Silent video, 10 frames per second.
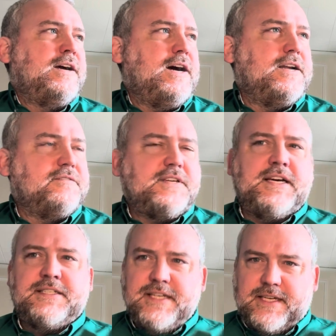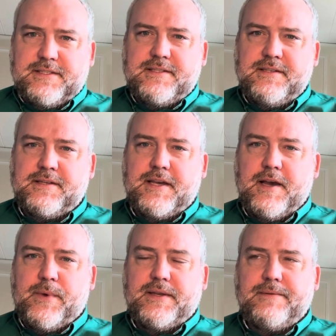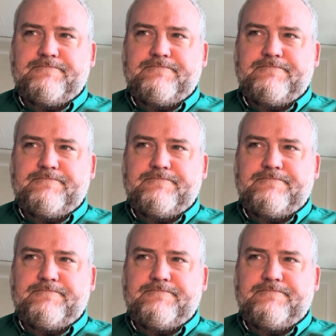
out of context comment.